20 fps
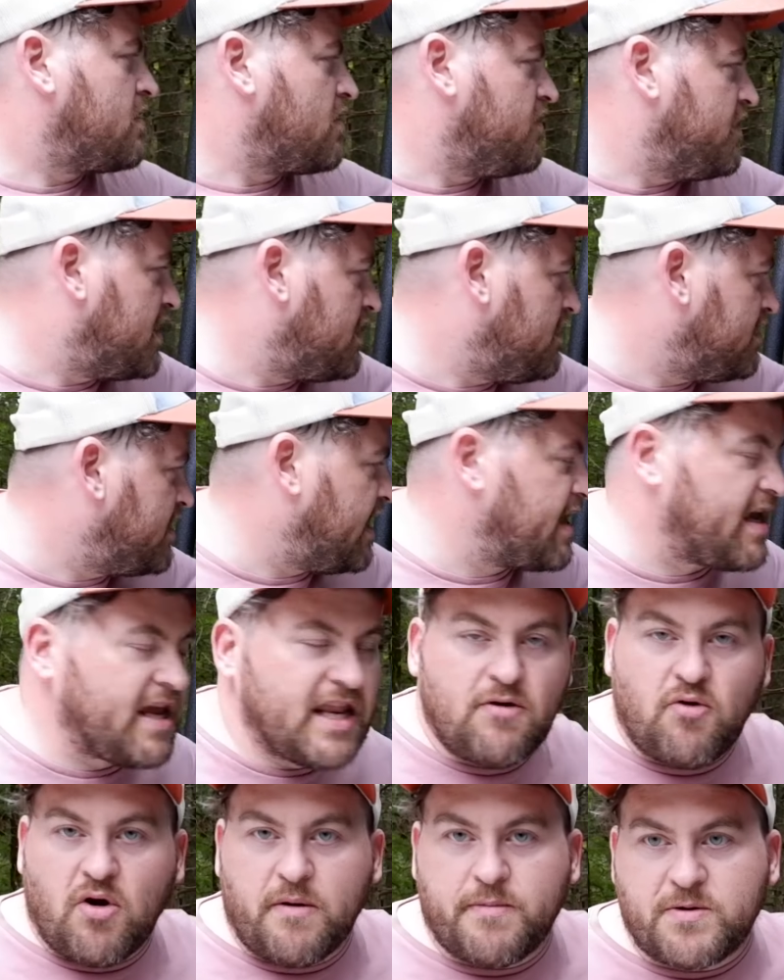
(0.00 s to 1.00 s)
So this will take
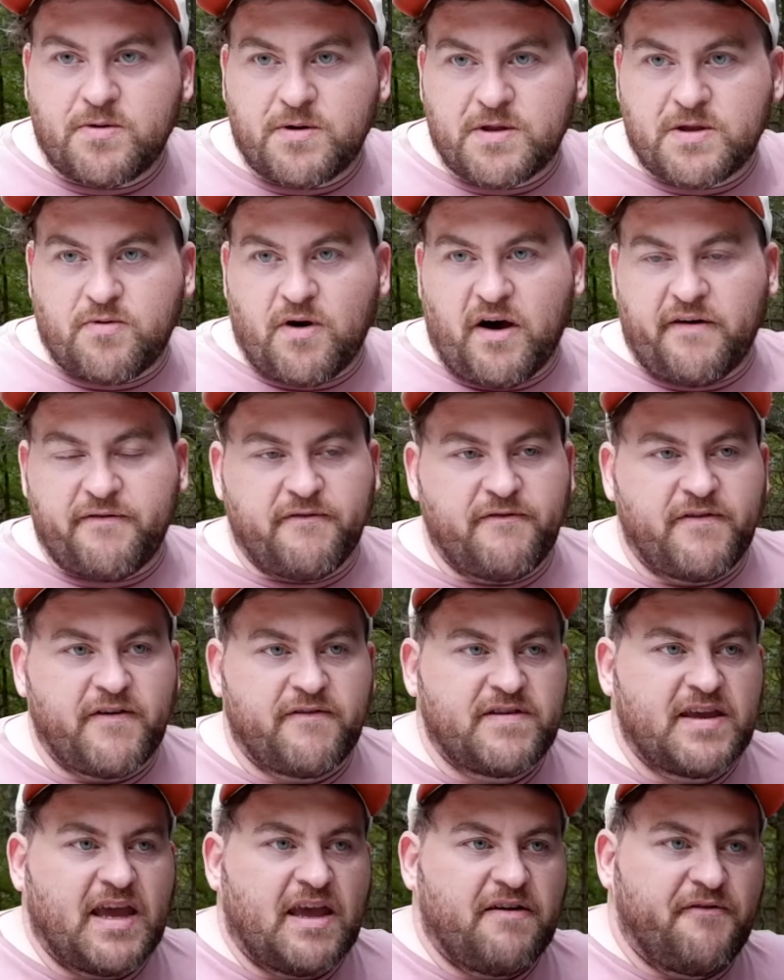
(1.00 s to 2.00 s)
anywhere between 12 and
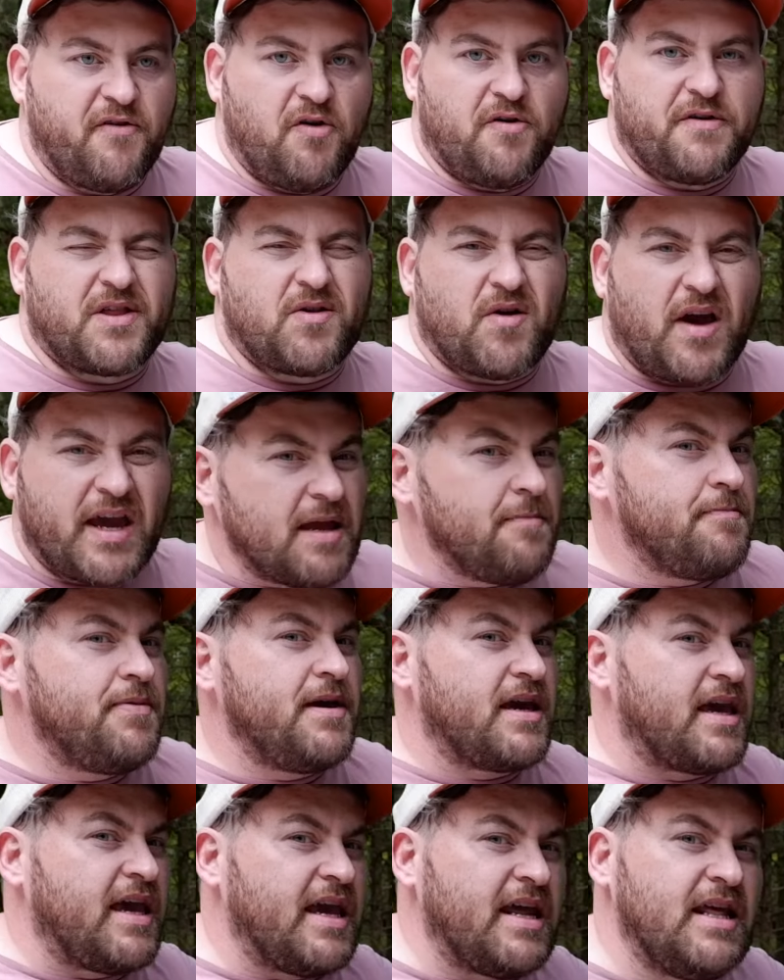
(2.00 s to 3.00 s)
58 volts. So I can
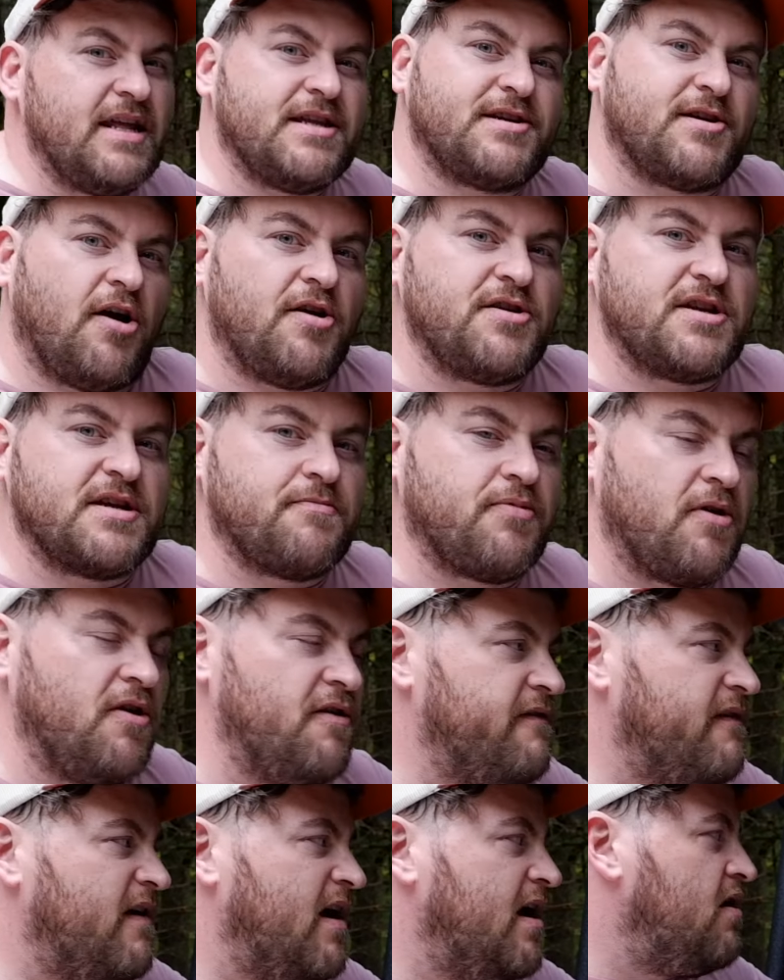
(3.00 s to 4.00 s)
pick any charging
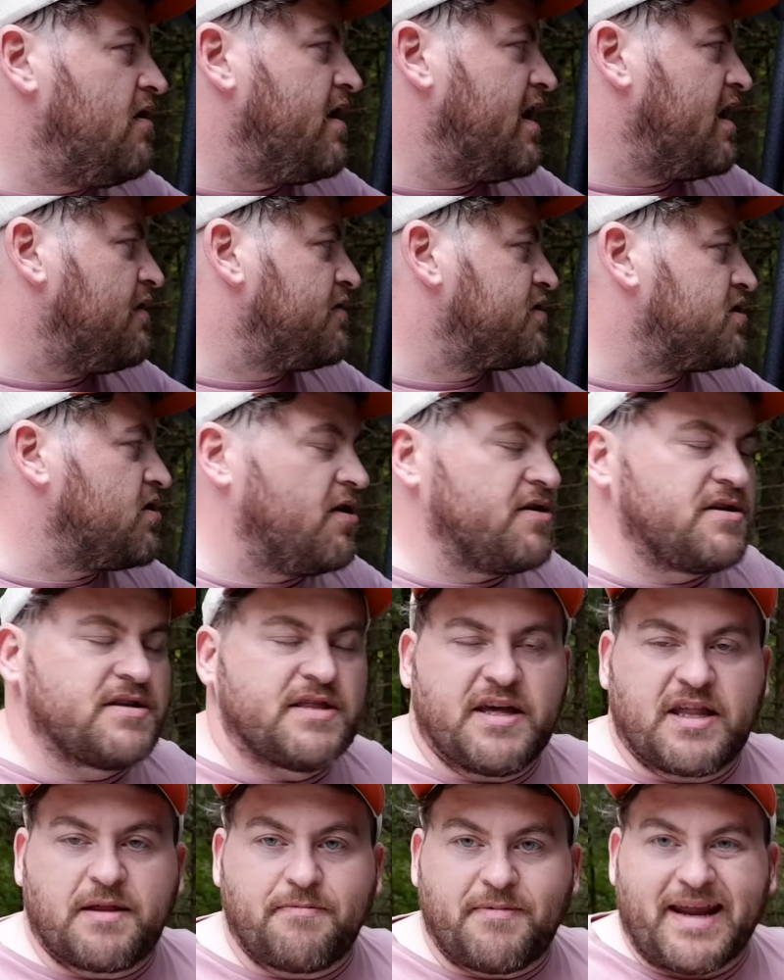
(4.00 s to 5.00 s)
profile and it'll charge
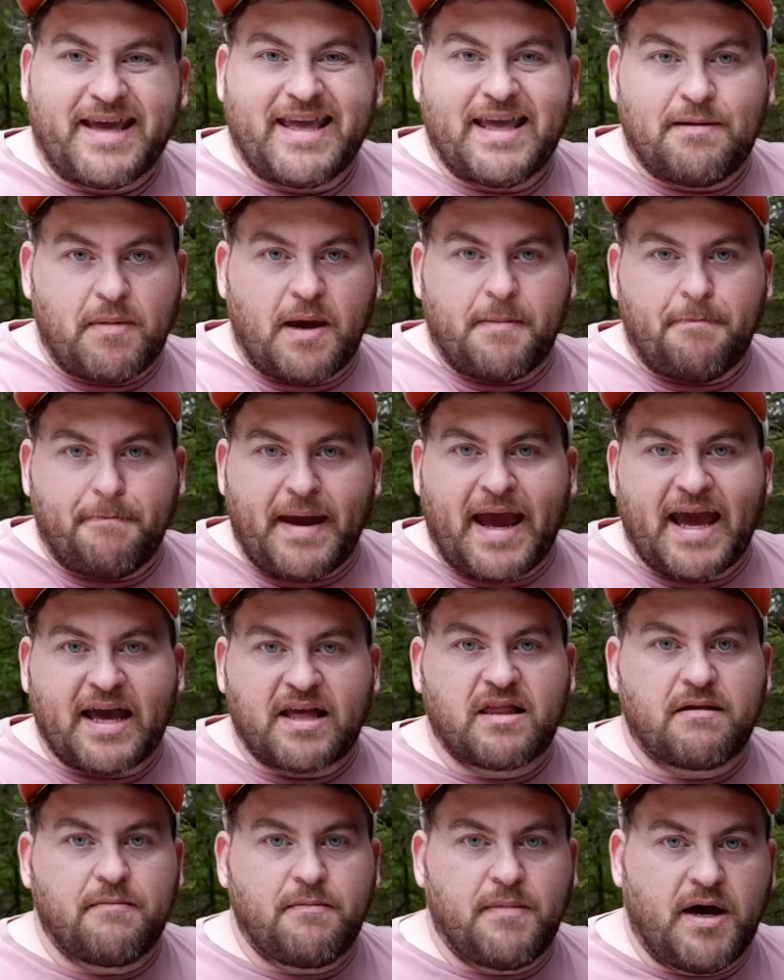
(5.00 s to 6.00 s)
this, but I get my
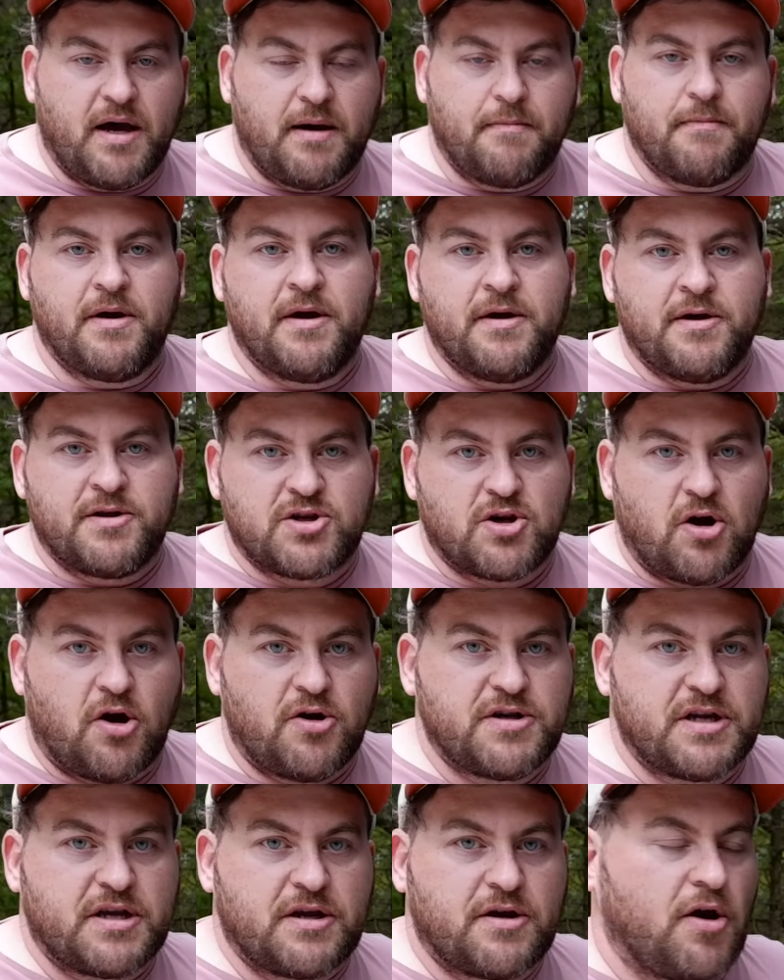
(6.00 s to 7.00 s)
maximum
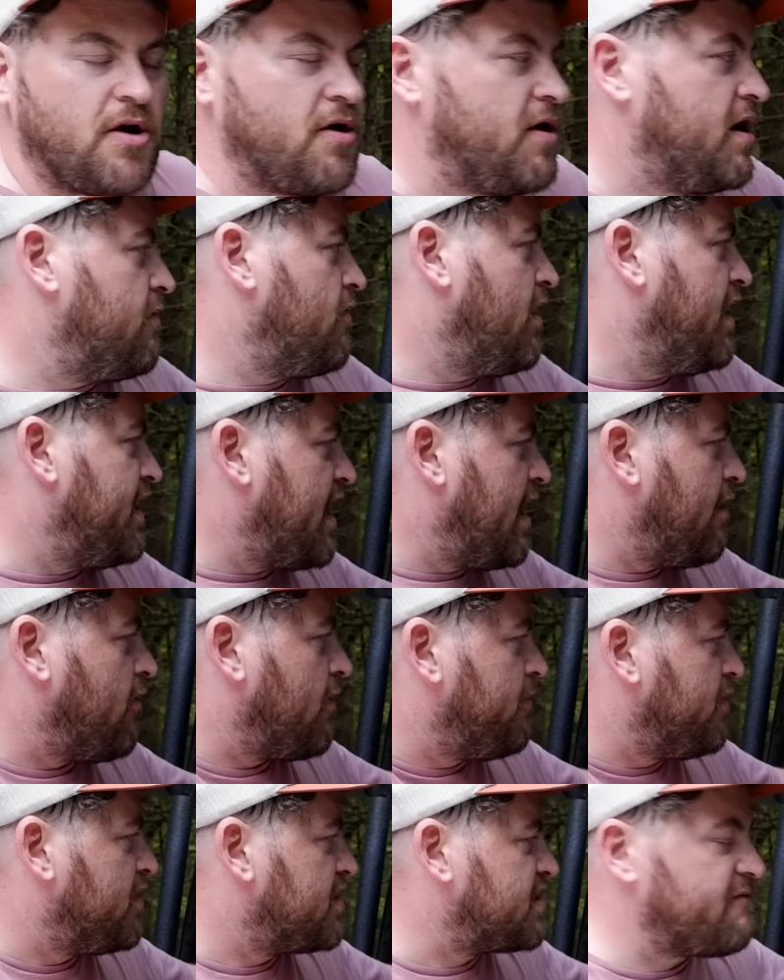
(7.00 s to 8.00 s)
charging current. Right now
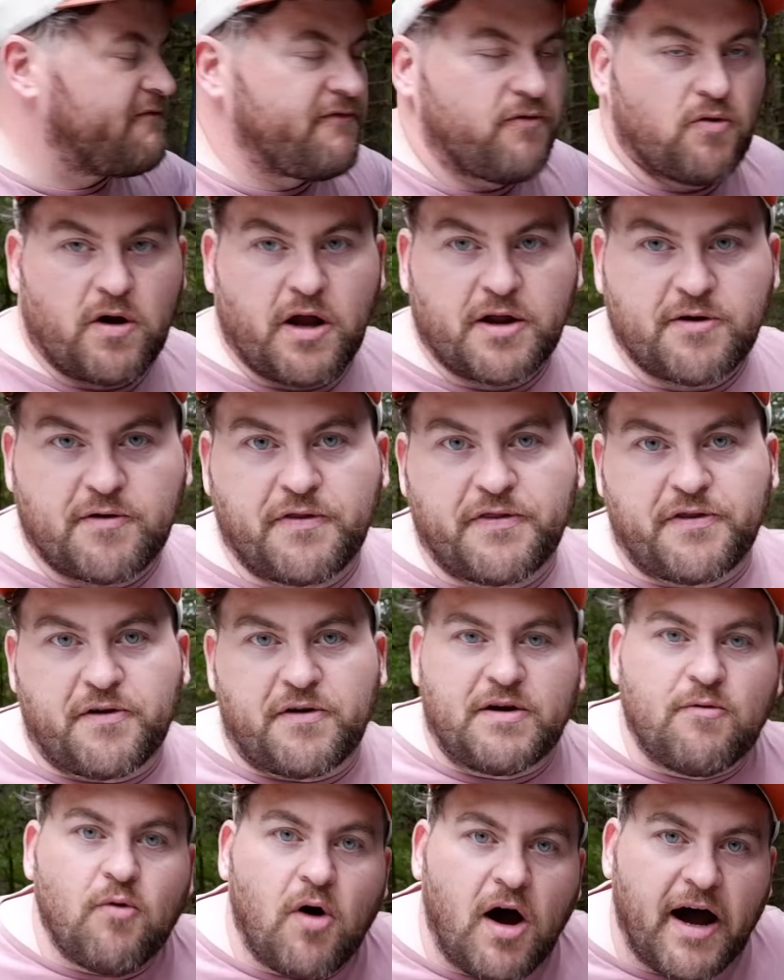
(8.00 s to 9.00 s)
we're pushing
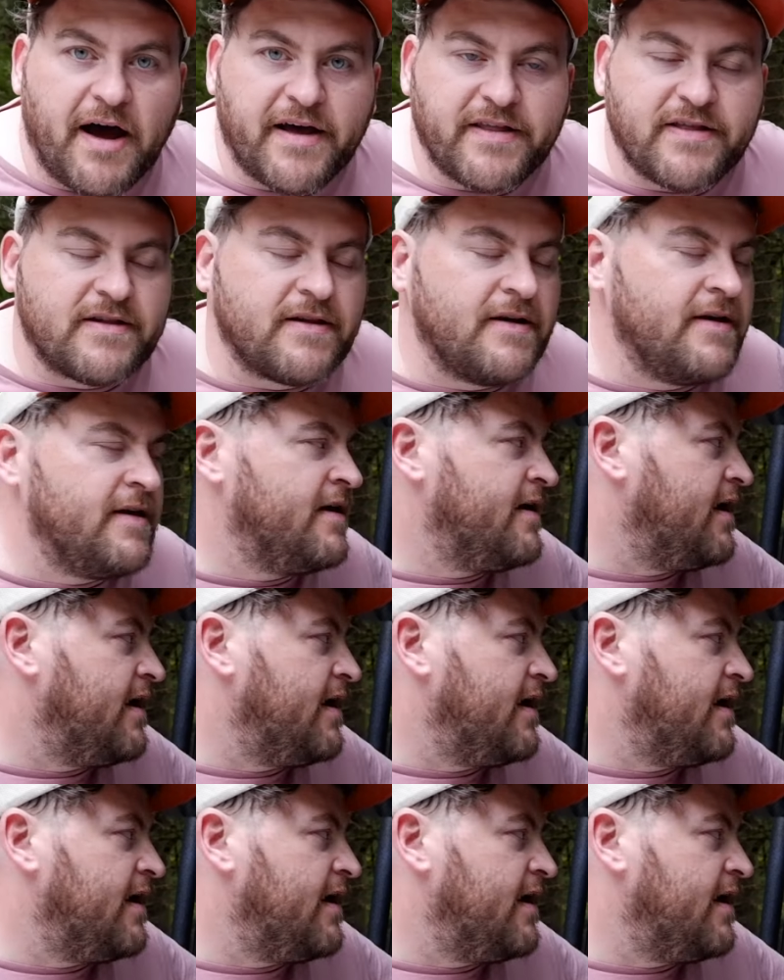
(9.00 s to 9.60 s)
430 watts.